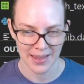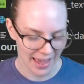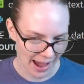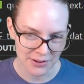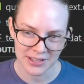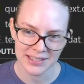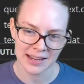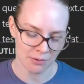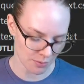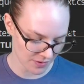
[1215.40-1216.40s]
I was going to say
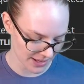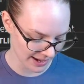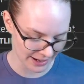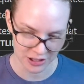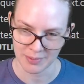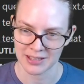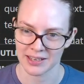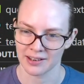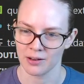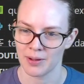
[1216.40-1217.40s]
removing that actually makes it a
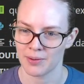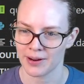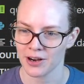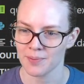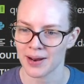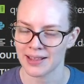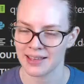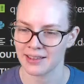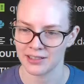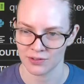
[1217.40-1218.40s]
little bit quicker, but I think
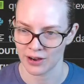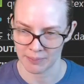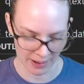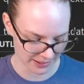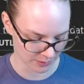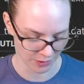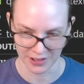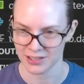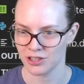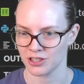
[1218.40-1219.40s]
that it's very possible that
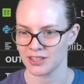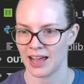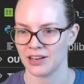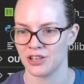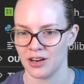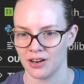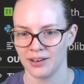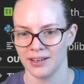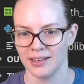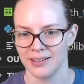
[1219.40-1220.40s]
it's just caching.
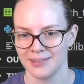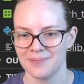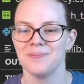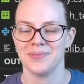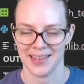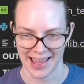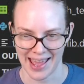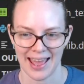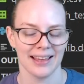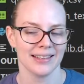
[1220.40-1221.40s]
Yeah.